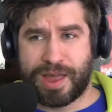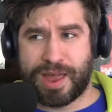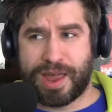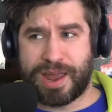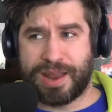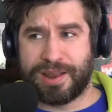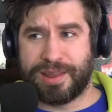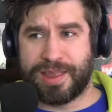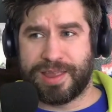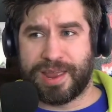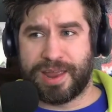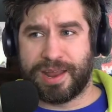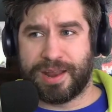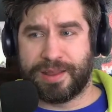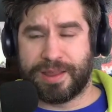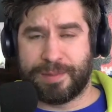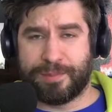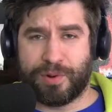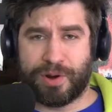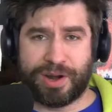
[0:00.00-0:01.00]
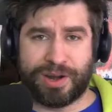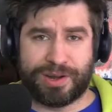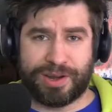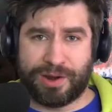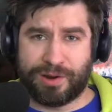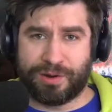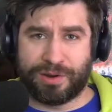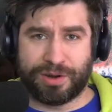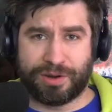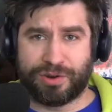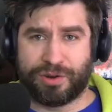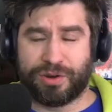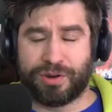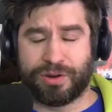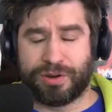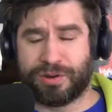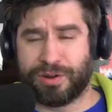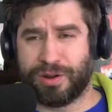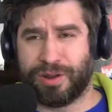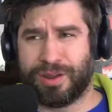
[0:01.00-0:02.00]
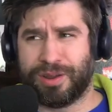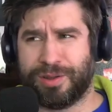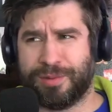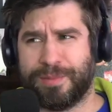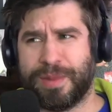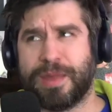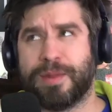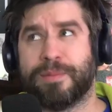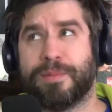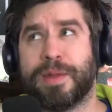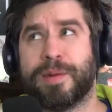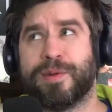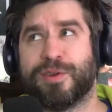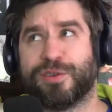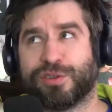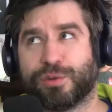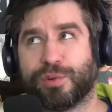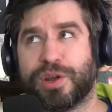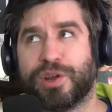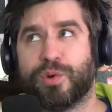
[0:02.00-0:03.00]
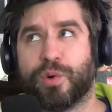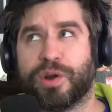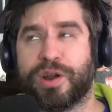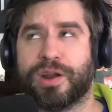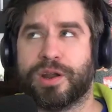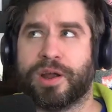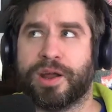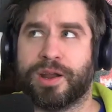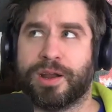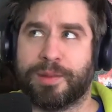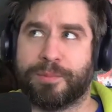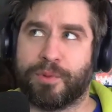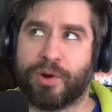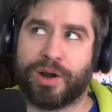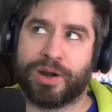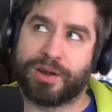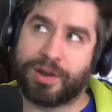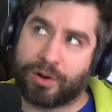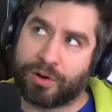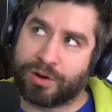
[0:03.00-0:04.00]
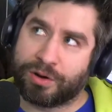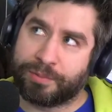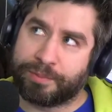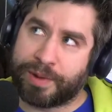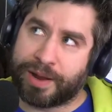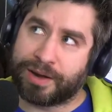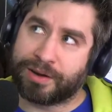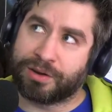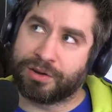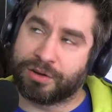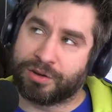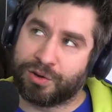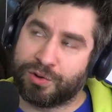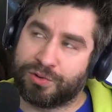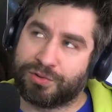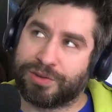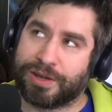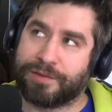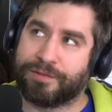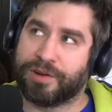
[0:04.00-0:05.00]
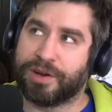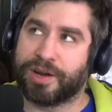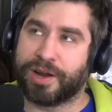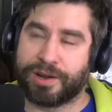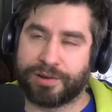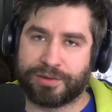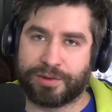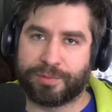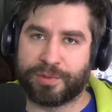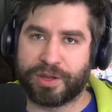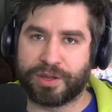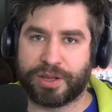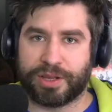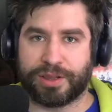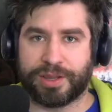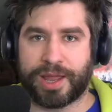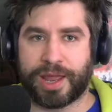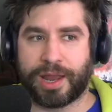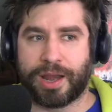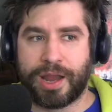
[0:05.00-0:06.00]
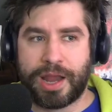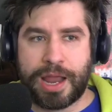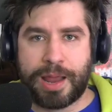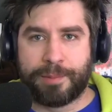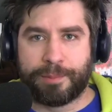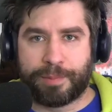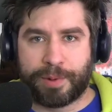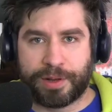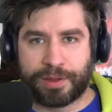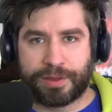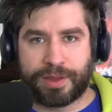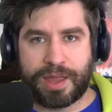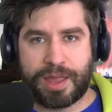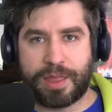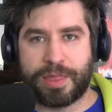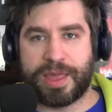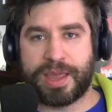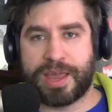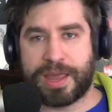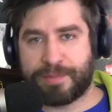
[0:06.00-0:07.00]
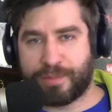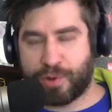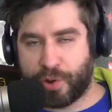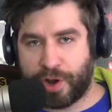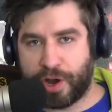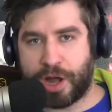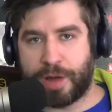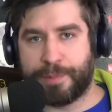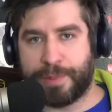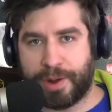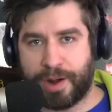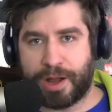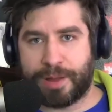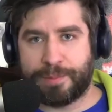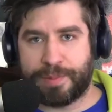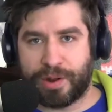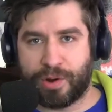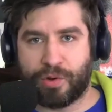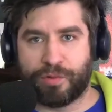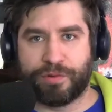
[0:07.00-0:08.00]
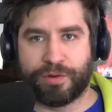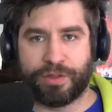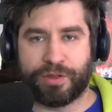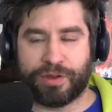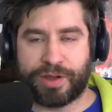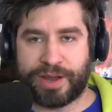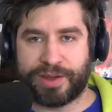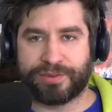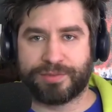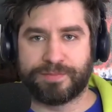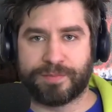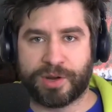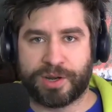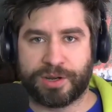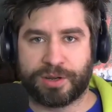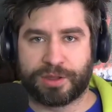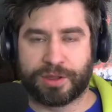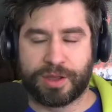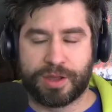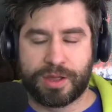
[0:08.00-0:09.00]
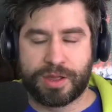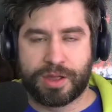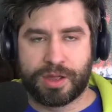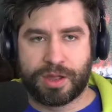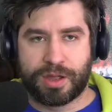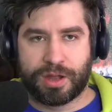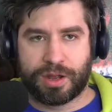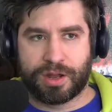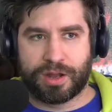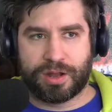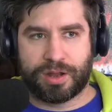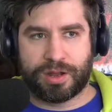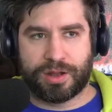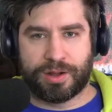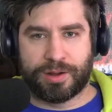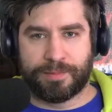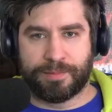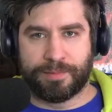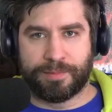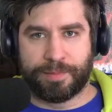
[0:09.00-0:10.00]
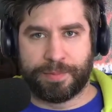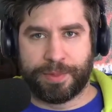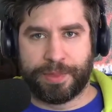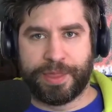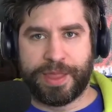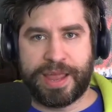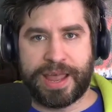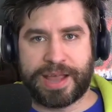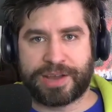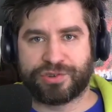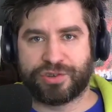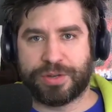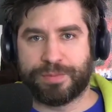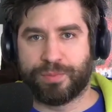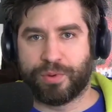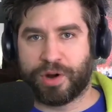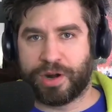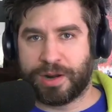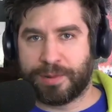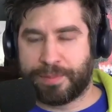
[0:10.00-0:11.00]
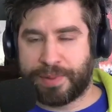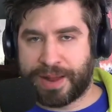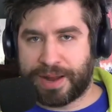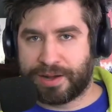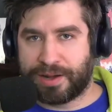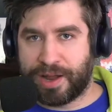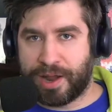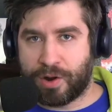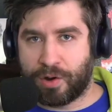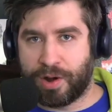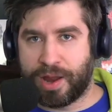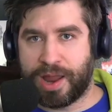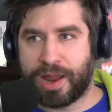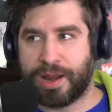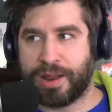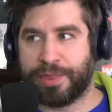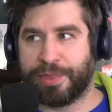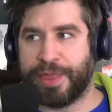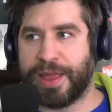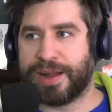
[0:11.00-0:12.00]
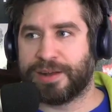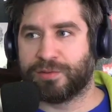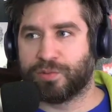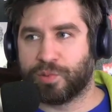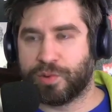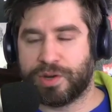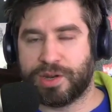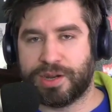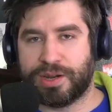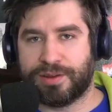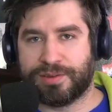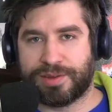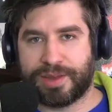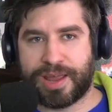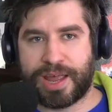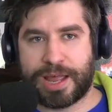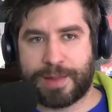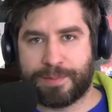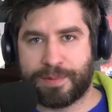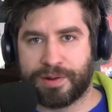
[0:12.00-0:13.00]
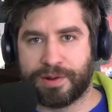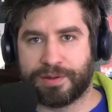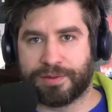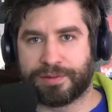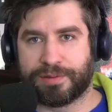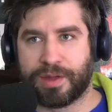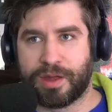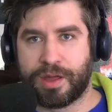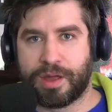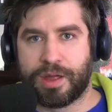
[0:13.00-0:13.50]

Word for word: and then they brought it down to, to it may, maybe it was three twenty-nine and brought it down to back to two seventy-nine, something like that. But they they kept going up and up, and over the last month um they actually brought it back down. And that's what needs to happen, is